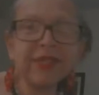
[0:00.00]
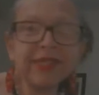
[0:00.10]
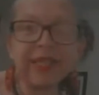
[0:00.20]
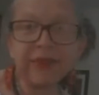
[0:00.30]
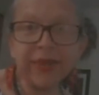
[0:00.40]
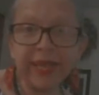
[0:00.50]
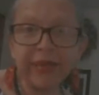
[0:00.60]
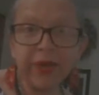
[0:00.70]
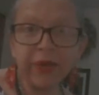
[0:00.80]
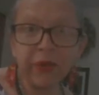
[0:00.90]
celebrate
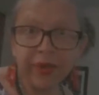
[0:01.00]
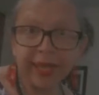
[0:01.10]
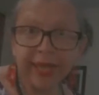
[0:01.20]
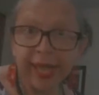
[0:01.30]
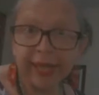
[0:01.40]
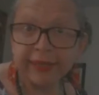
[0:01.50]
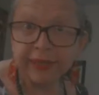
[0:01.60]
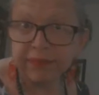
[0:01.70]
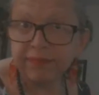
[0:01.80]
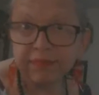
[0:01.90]
Gregorian
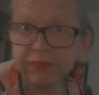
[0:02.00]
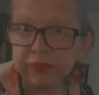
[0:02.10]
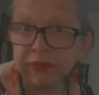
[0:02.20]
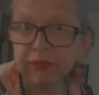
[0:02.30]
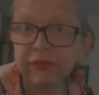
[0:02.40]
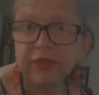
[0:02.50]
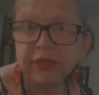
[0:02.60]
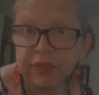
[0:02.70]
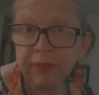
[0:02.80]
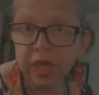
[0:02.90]
calendar
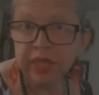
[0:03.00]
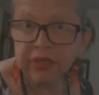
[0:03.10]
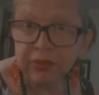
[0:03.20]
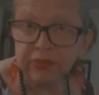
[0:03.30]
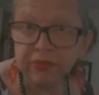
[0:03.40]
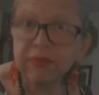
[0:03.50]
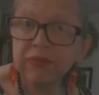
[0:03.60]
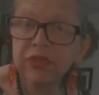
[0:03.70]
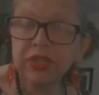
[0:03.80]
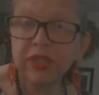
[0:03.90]
demonic
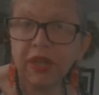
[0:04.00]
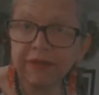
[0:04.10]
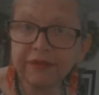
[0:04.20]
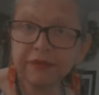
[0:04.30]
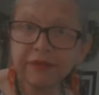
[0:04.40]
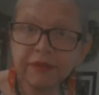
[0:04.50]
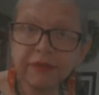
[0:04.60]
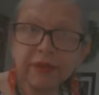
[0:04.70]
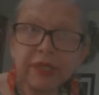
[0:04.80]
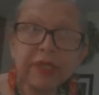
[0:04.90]
stuff.
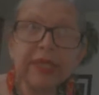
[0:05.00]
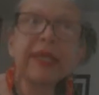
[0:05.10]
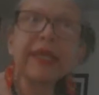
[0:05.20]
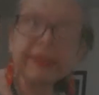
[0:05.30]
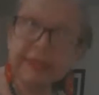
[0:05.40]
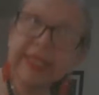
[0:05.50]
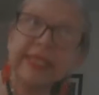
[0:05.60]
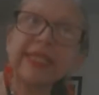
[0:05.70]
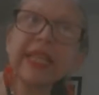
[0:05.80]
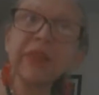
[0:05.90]

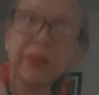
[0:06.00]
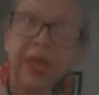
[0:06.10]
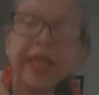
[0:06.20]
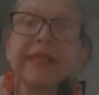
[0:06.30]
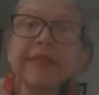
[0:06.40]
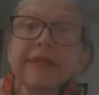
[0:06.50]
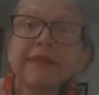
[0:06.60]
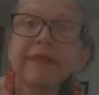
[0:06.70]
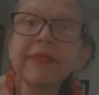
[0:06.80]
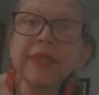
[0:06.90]
This celebrate,
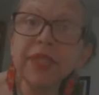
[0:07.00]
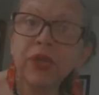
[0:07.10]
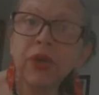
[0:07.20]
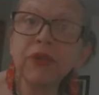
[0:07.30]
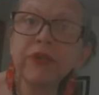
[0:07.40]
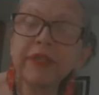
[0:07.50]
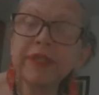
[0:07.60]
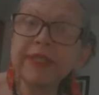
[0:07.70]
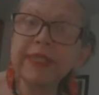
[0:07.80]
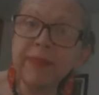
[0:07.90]
you know,
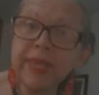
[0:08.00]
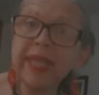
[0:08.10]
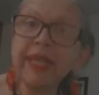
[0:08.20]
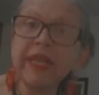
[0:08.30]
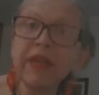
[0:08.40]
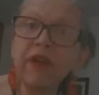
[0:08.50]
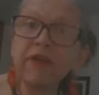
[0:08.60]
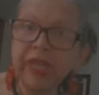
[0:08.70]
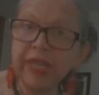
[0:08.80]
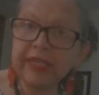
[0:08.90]
the beginning
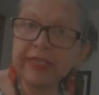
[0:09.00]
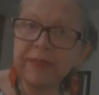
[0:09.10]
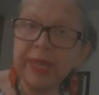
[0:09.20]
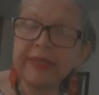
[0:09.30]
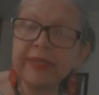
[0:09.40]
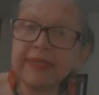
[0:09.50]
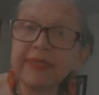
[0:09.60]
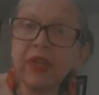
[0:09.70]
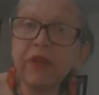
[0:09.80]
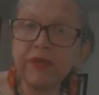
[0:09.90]
of the
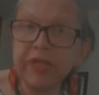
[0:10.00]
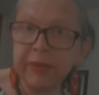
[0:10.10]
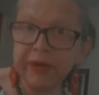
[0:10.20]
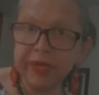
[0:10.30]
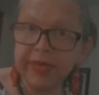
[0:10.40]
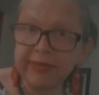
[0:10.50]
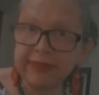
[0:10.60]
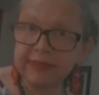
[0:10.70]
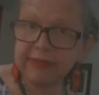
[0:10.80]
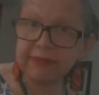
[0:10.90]
independence of the Americas.